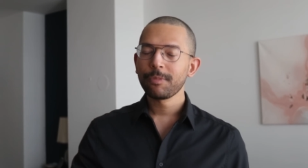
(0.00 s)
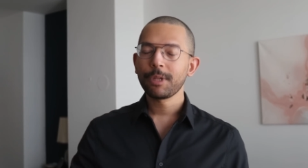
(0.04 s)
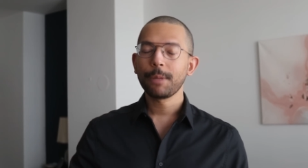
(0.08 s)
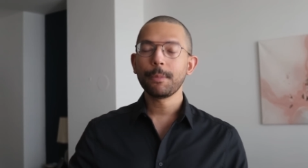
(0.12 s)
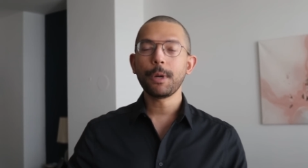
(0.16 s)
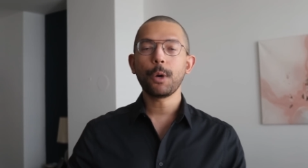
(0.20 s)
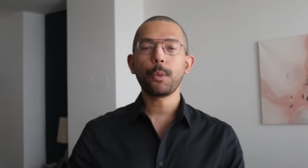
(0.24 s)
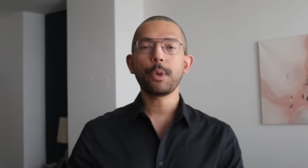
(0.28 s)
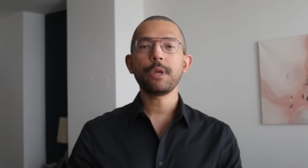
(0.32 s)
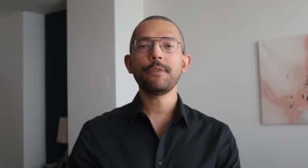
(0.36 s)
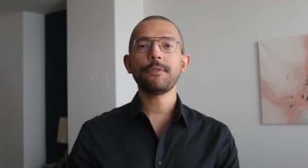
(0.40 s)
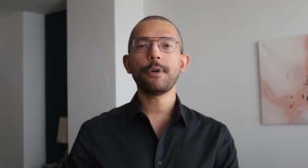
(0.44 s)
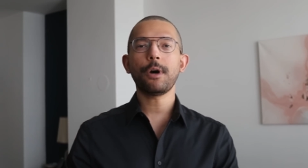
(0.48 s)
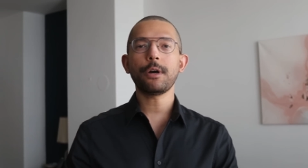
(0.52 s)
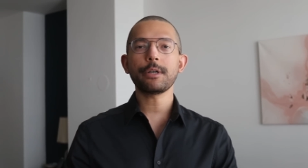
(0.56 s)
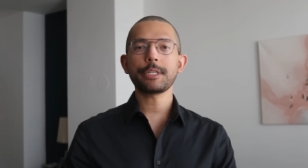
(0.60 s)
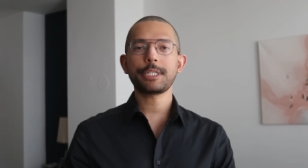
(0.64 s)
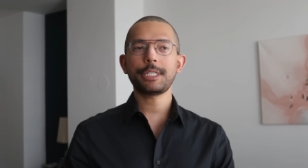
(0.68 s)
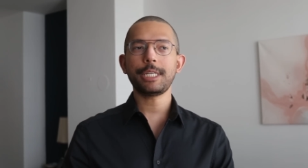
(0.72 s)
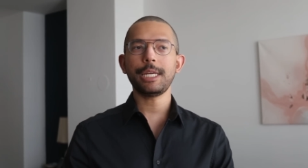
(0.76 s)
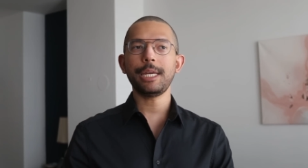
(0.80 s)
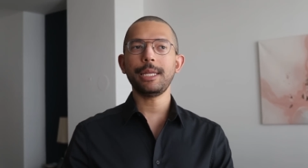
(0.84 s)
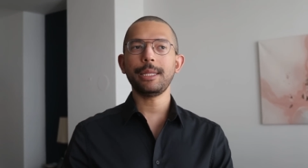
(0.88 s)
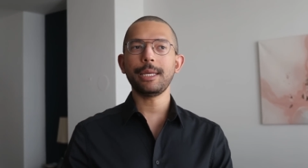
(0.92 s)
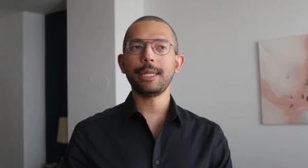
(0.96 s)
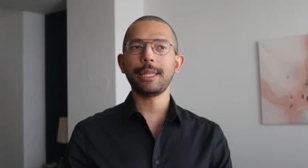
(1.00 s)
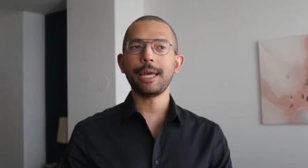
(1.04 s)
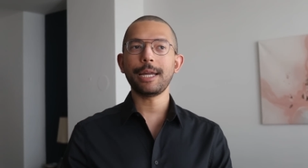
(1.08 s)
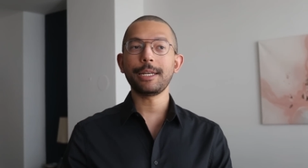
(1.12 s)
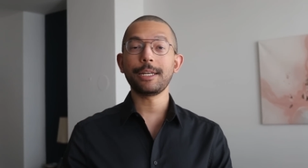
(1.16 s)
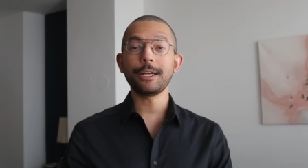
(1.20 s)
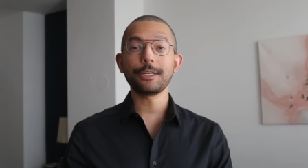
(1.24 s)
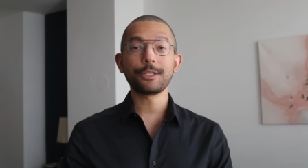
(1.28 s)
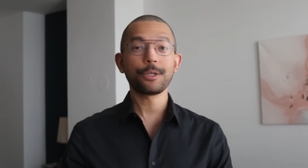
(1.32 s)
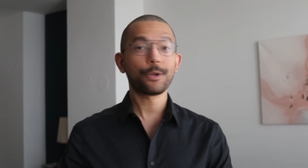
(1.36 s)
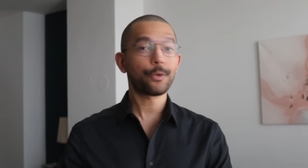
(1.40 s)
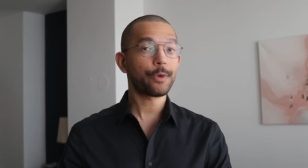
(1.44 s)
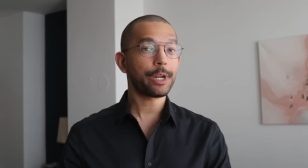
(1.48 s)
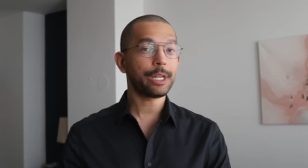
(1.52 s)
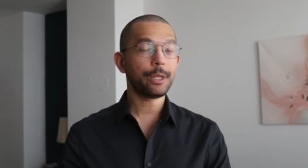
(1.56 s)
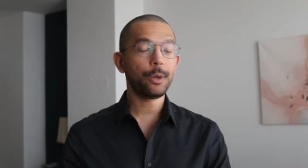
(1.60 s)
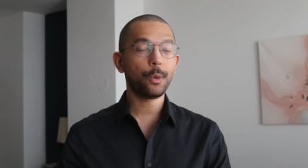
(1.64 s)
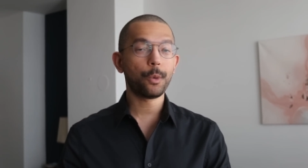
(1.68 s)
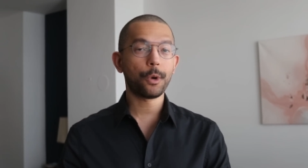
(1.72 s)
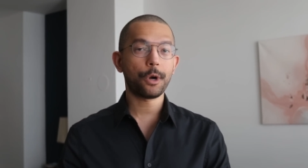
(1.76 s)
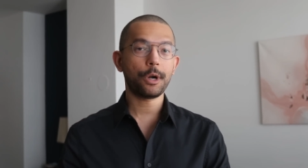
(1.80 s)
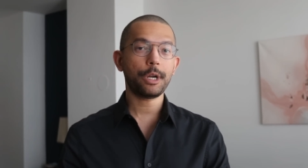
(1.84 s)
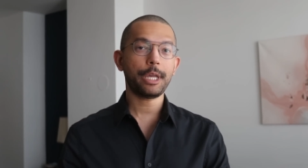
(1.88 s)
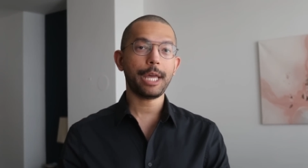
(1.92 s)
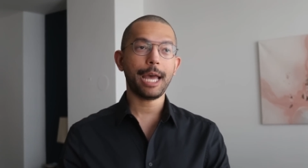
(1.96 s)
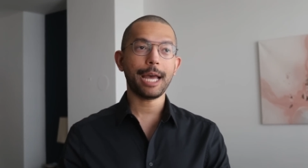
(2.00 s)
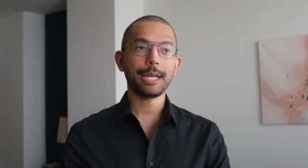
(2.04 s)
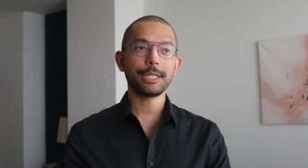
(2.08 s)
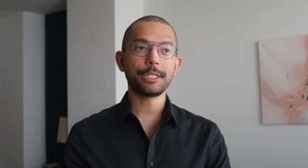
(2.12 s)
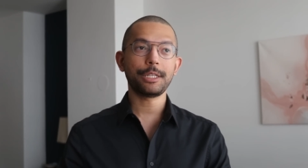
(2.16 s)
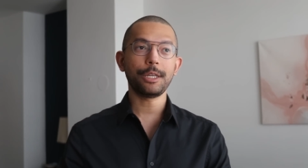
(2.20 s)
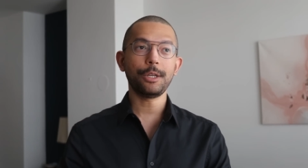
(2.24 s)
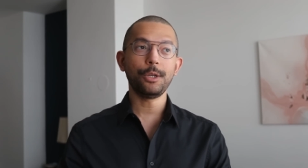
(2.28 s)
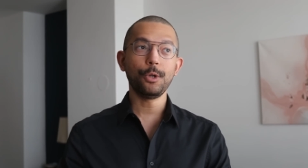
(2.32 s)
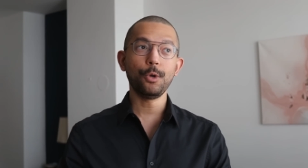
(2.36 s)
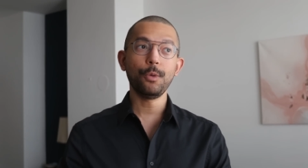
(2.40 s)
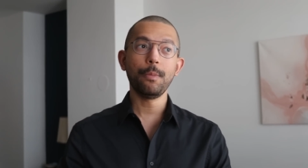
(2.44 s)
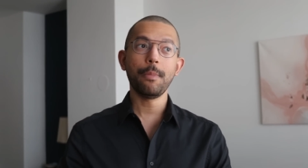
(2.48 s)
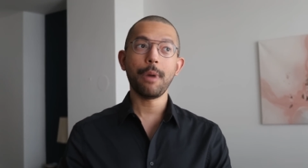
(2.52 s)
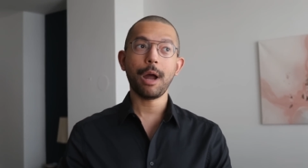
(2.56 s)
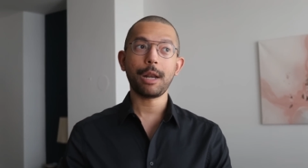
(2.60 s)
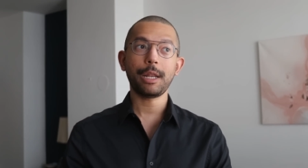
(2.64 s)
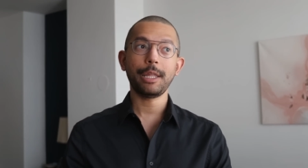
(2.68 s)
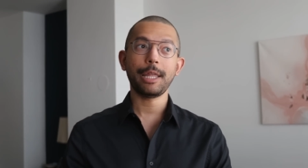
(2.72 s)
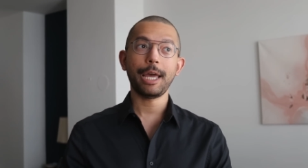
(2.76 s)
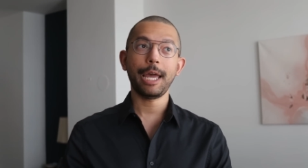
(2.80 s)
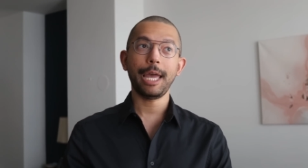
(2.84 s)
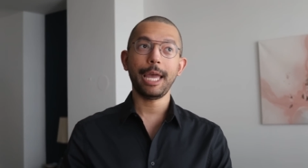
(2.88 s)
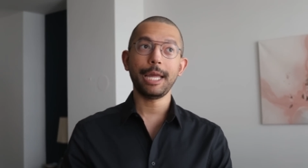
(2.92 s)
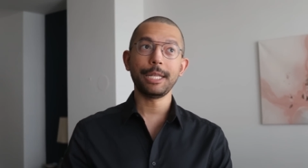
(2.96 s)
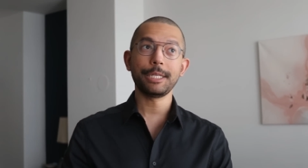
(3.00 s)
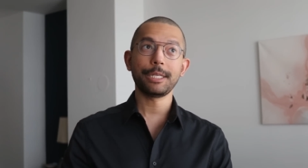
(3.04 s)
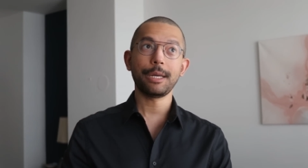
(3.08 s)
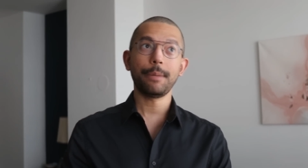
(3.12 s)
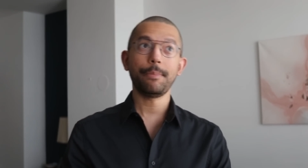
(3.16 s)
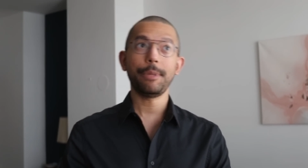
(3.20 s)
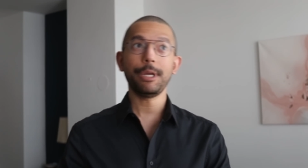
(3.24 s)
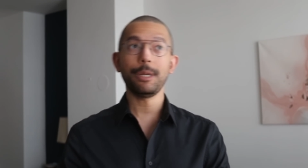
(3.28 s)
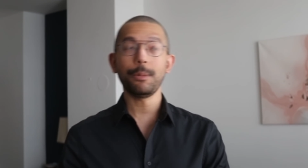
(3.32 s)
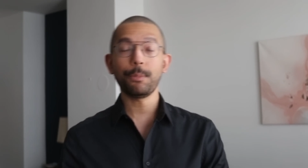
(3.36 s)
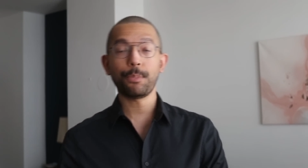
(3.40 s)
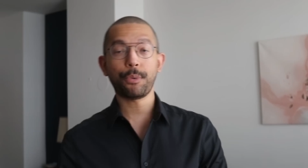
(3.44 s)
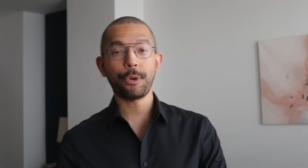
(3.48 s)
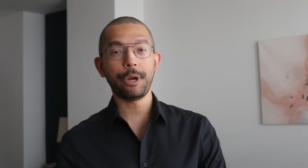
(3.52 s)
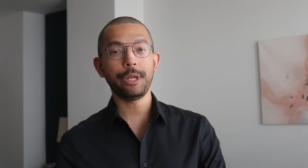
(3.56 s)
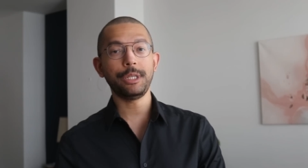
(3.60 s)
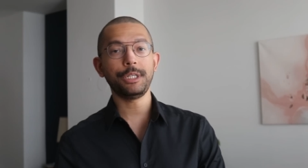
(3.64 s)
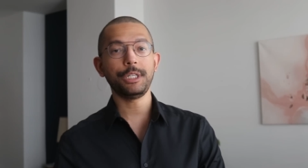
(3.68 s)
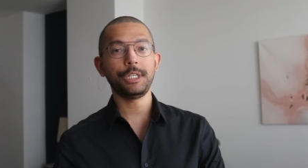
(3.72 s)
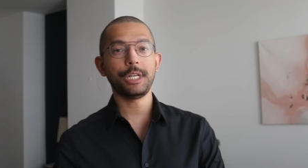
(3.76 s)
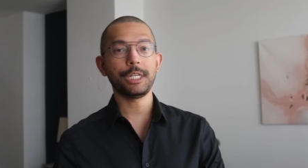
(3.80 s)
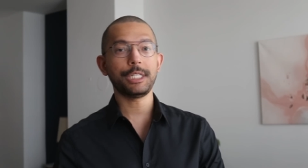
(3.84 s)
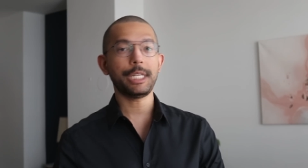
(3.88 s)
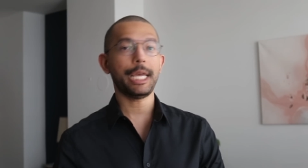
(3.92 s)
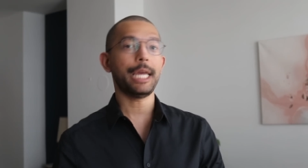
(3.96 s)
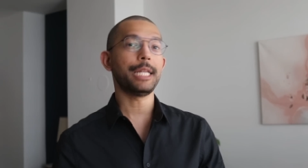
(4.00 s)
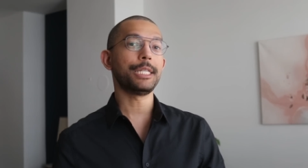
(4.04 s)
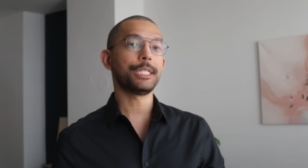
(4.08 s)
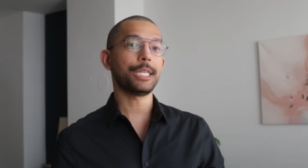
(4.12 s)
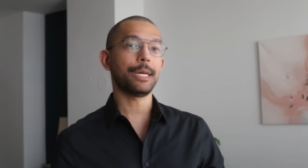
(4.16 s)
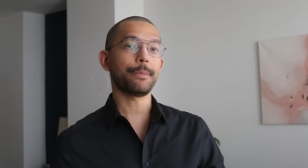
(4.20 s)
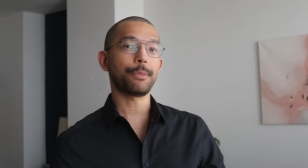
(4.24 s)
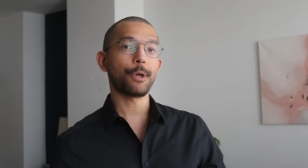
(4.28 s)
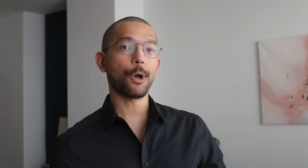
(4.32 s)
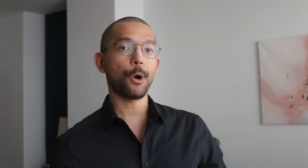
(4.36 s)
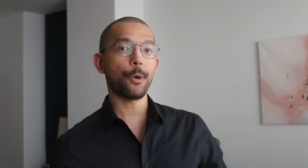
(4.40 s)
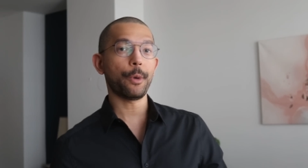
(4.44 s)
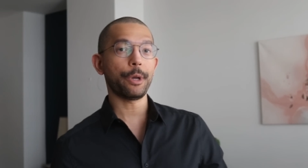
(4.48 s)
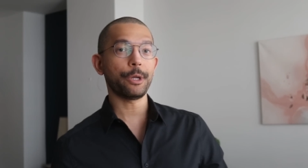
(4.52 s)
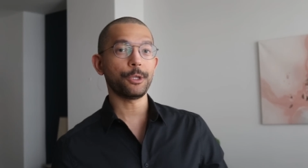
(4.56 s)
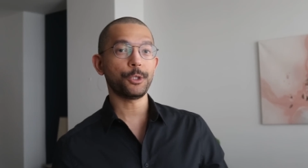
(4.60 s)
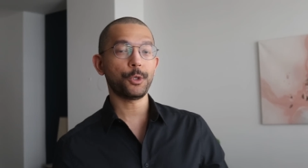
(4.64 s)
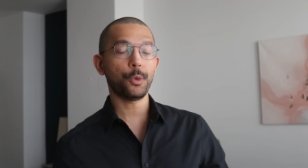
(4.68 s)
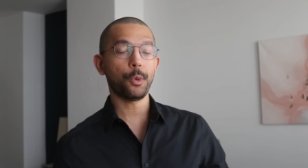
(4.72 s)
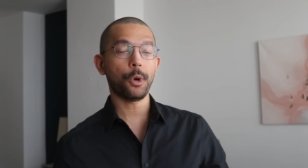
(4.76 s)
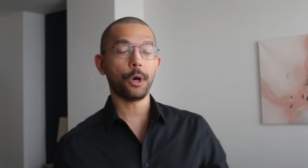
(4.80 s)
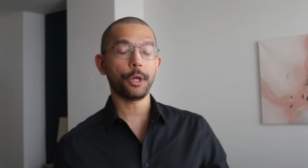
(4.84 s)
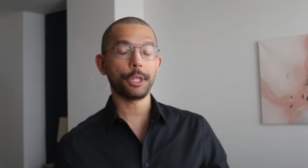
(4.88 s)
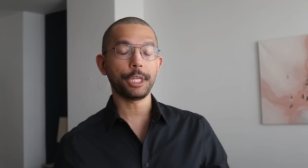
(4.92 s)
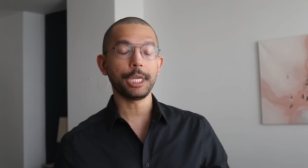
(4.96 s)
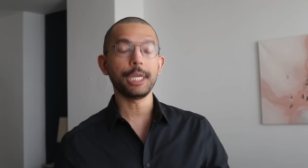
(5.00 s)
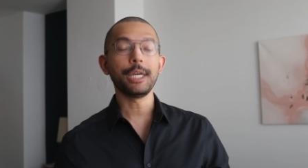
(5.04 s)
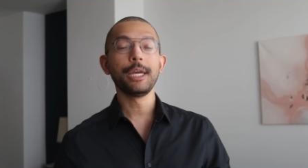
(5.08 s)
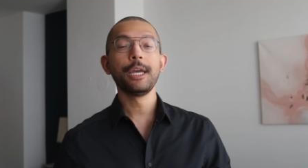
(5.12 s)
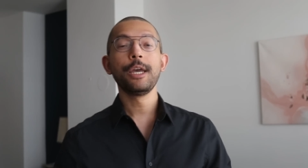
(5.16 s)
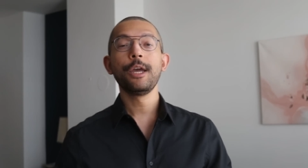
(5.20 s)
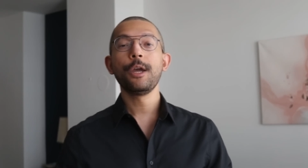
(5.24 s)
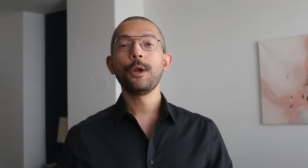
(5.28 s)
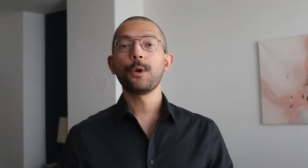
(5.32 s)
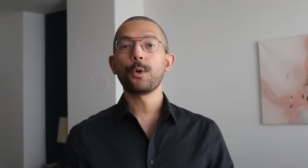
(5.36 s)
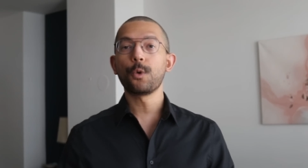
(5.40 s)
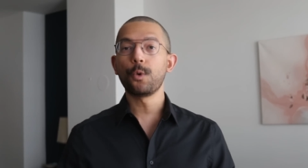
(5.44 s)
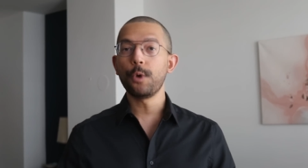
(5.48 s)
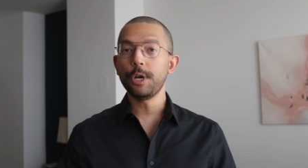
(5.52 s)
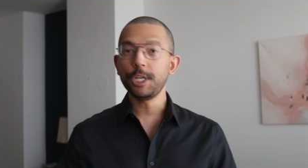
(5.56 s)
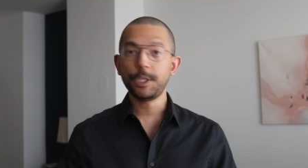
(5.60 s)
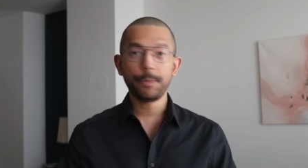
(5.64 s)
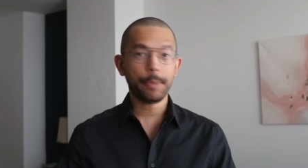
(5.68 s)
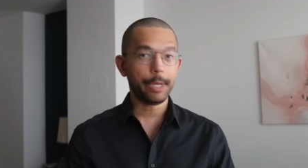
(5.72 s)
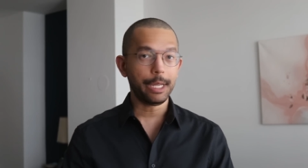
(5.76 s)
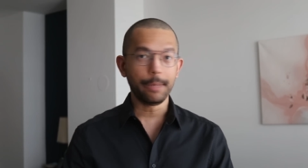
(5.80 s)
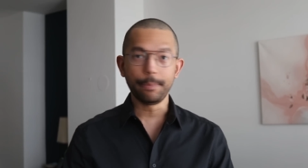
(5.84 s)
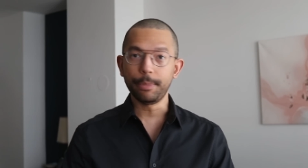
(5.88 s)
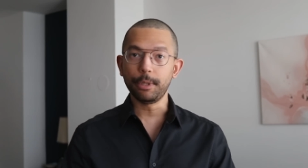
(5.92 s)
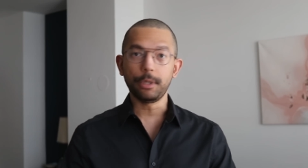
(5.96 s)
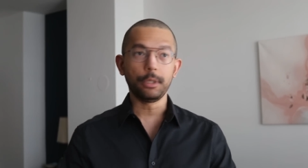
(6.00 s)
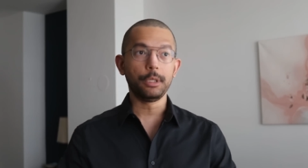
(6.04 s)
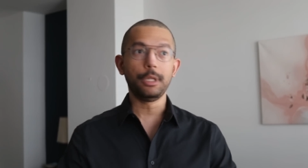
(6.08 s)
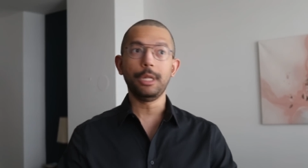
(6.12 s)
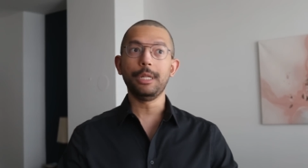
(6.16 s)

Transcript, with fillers: But we've all seen that that doesn't really work, as the new money that ends up being printed just ends up going to all the rich people.